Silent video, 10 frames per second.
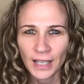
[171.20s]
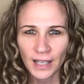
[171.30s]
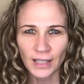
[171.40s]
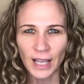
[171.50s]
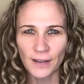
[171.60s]

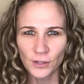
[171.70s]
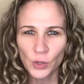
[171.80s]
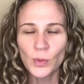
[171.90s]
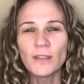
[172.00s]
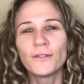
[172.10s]
a lot of
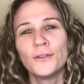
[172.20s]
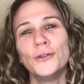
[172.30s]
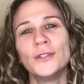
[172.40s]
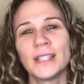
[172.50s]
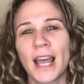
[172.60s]
sweet
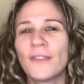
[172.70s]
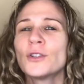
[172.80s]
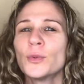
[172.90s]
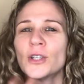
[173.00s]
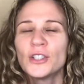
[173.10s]
foods and
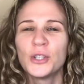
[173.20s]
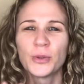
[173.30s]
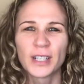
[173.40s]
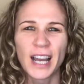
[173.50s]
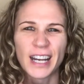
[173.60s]
afterwards you
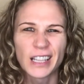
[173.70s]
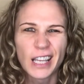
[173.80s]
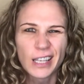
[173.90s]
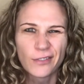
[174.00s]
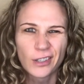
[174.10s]
were kind of
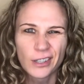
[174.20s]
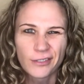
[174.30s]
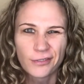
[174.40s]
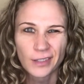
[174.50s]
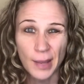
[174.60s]
like very
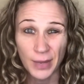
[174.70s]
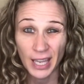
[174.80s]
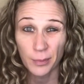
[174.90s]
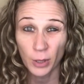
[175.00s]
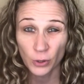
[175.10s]
phlegmy,
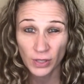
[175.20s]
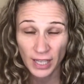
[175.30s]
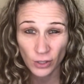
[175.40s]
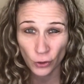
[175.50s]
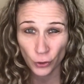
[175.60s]
had
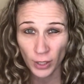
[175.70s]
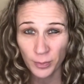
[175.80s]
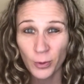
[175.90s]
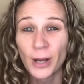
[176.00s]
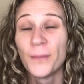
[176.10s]
postnasal
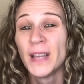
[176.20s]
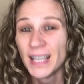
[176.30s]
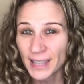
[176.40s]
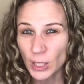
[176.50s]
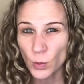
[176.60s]
drip? Well,
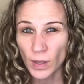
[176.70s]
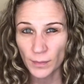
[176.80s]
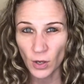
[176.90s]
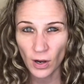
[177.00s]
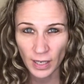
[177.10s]
that's what I'm
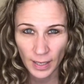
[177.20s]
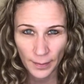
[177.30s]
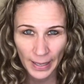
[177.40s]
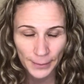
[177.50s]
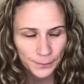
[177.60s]
talking
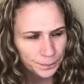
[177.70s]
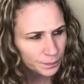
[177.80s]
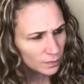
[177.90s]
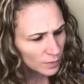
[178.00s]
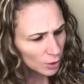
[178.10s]
about.
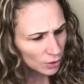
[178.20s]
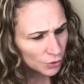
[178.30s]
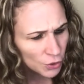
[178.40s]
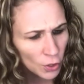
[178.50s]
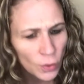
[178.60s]

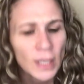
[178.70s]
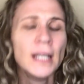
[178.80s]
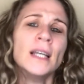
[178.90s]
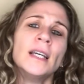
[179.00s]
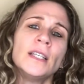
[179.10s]
So,
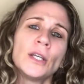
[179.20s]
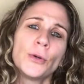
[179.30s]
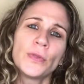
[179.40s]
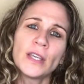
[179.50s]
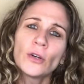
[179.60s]

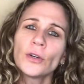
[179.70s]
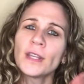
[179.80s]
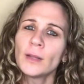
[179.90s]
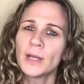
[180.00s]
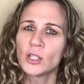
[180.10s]
the earth
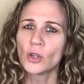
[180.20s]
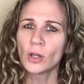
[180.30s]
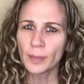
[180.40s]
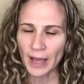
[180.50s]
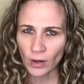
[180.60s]
element is all
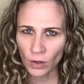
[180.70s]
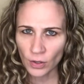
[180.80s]
about